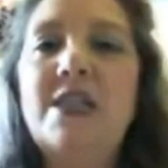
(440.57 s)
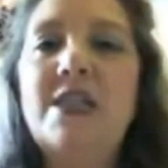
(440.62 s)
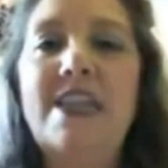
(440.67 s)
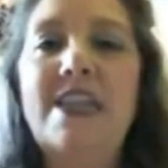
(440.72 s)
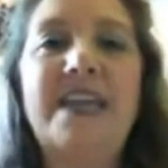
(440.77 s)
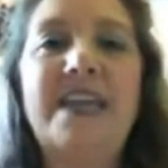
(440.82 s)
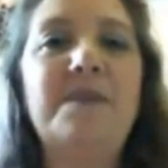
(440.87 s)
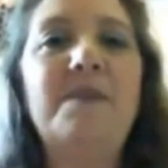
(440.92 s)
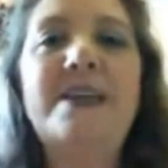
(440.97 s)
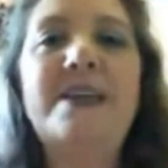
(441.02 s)

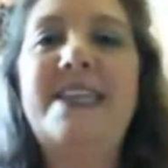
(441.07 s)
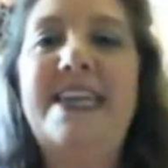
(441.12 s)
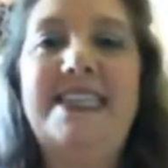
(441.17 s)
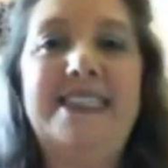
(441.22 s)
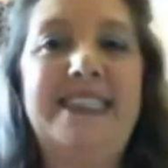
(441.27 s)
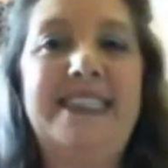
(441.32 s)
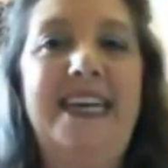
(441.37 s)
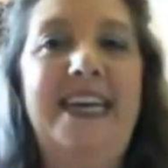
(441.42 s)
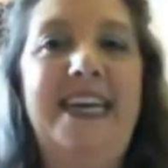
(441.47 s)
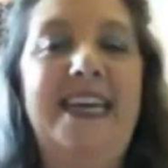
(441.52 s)
like Monday
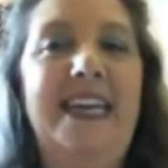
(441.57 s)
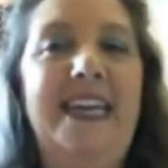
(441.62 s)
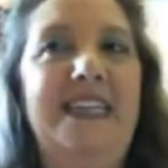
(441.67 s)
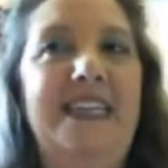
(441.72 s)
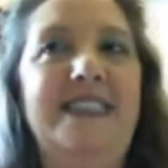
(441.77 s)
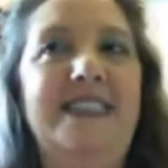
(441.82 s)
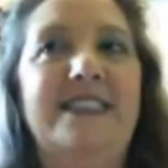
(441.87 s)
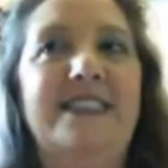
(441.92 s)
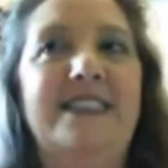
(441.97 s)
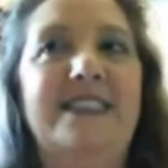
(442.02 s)
said,
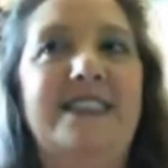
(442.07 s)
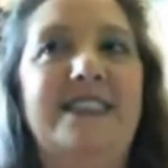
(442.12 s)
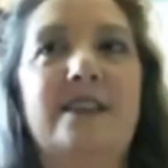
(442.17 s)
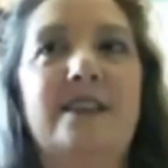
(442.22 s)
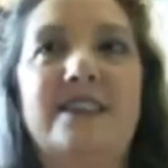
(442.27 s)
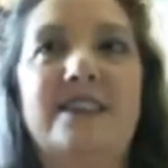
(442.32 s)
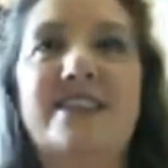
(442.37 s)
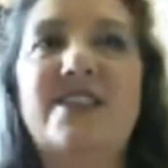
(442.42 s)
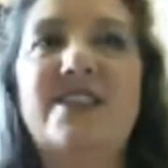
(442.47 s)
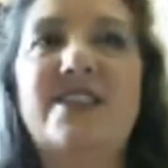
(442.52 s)
it's
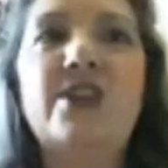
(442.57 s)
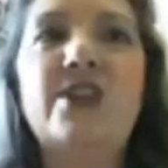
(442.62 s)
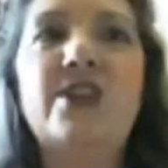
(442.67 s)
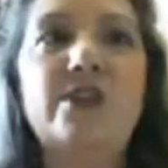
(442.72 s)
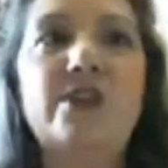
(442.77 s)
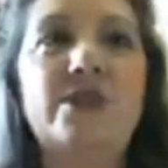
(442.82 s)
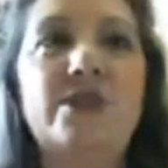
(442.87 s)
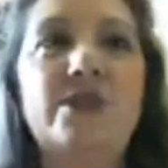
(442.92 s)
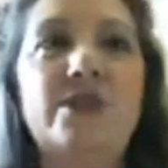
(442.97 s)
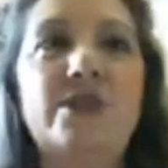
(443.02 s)
huge.